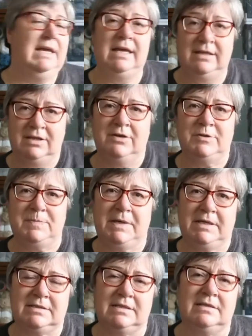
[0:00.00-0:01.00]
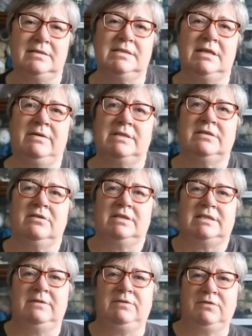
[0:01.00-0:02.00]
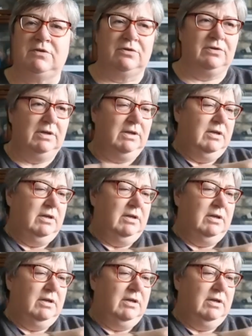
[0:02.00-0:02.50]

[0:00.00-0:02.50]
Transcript: in those pieces. So it's not as if you've got